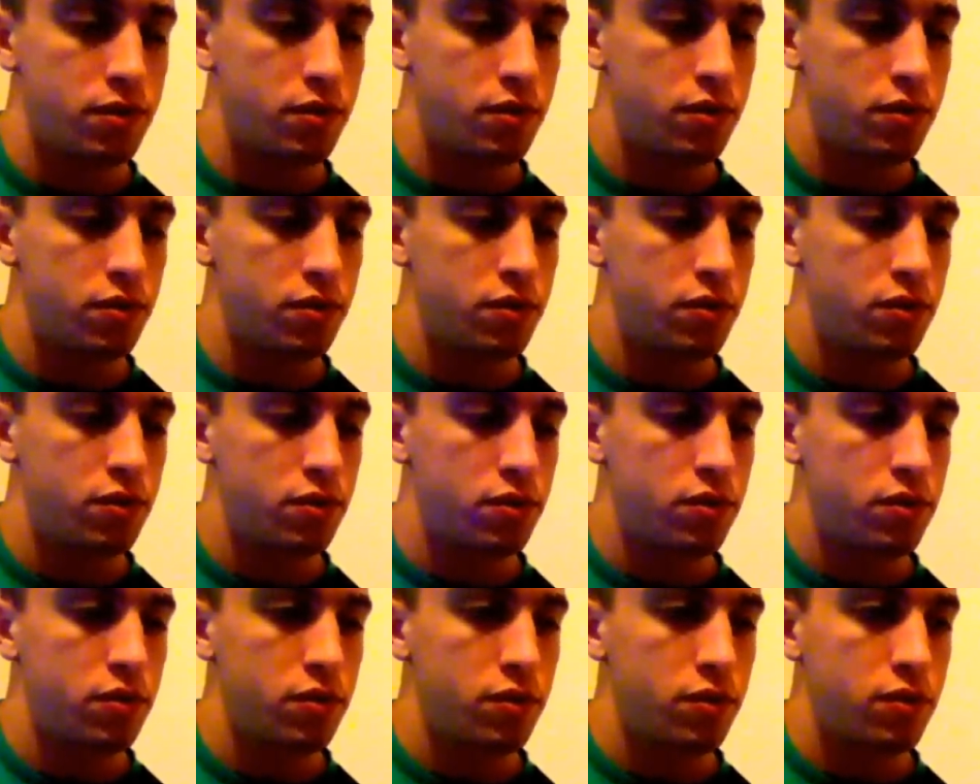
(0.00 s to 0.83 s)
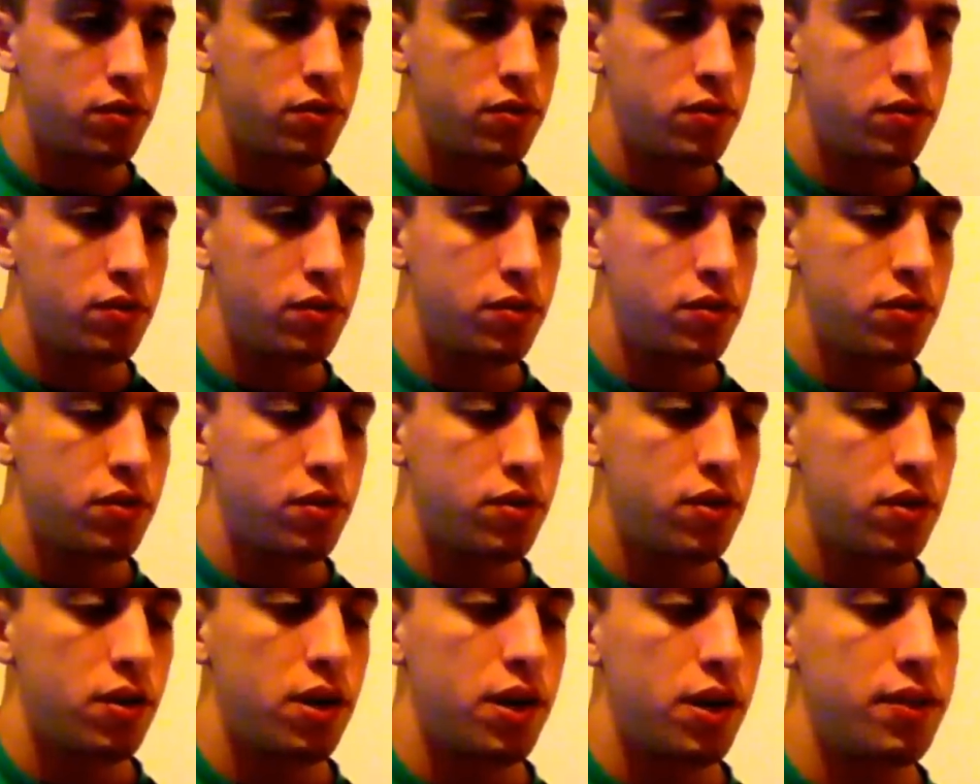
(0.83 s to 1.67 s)

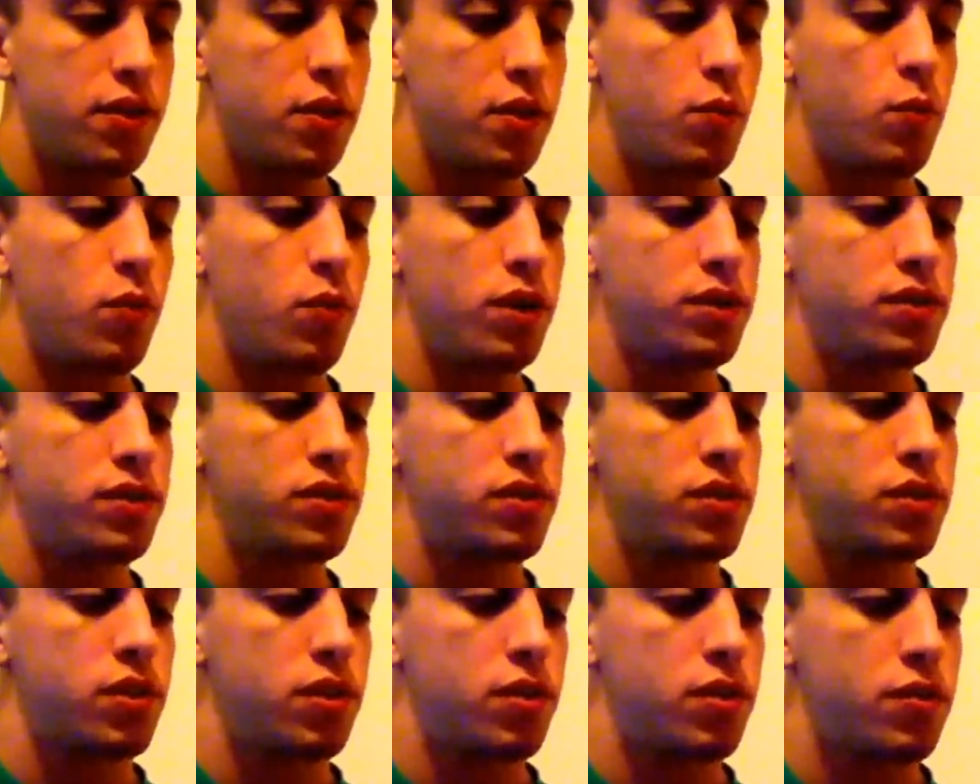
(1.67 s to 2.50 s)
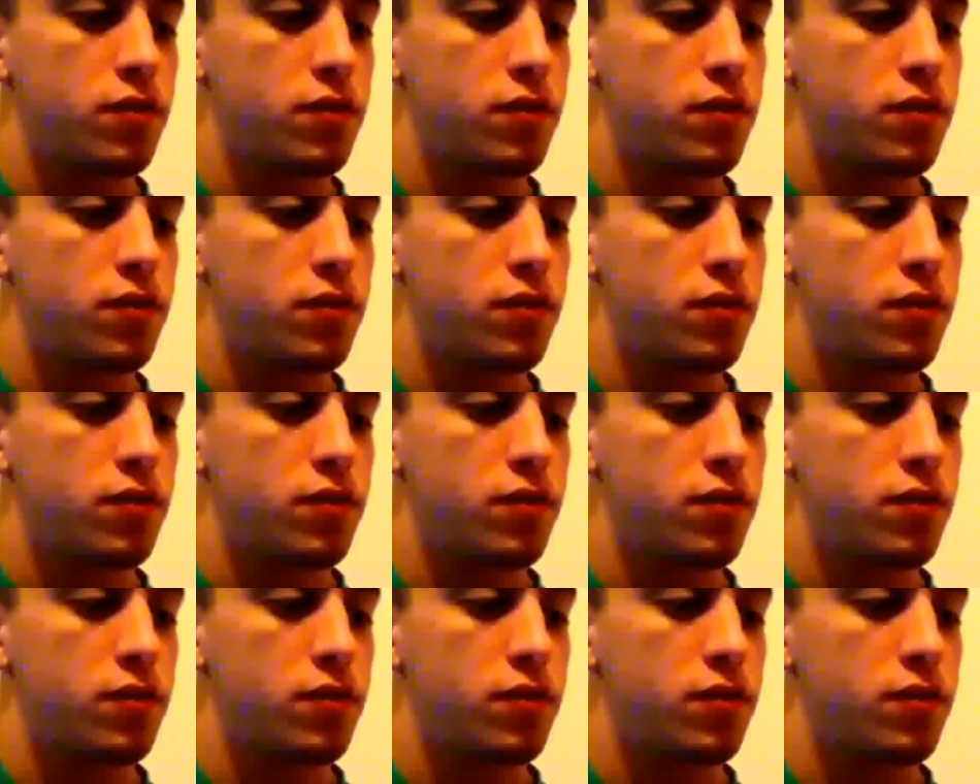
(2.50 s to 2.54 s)
Alright, then once.